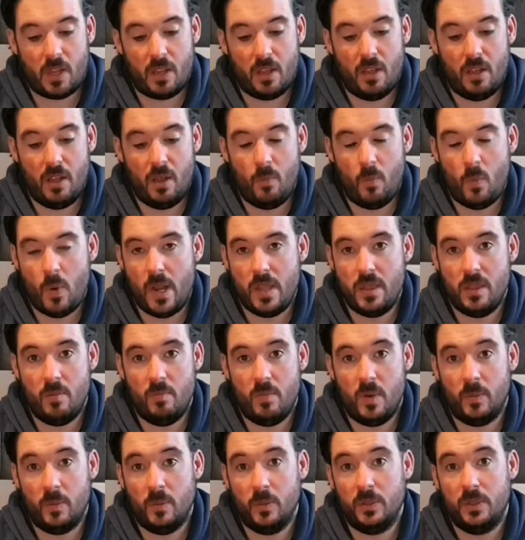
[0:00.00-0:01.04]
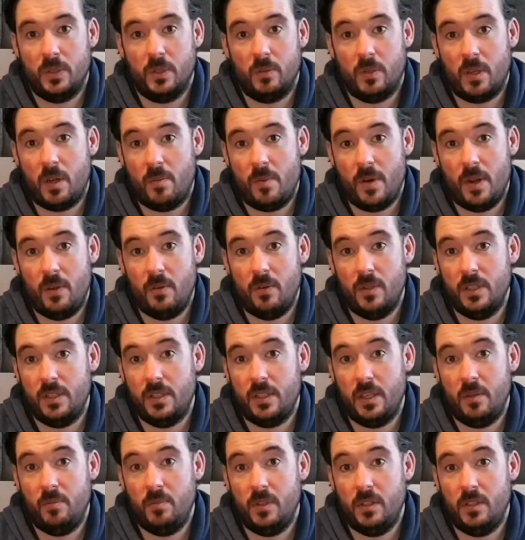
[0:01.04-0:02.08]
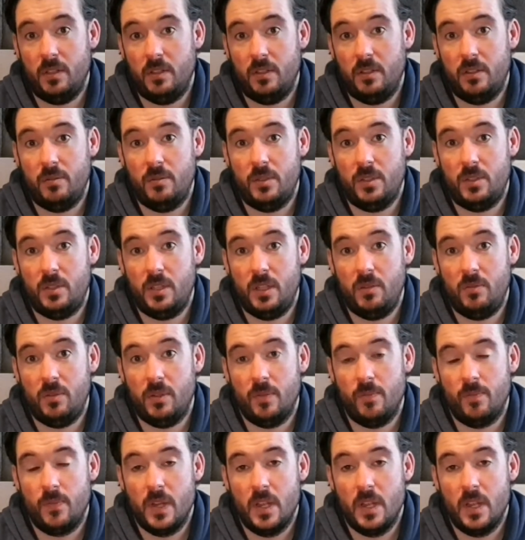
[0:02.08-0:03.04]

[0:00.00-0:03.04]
and when the bubbles stop coming out, it's time to retrieve it.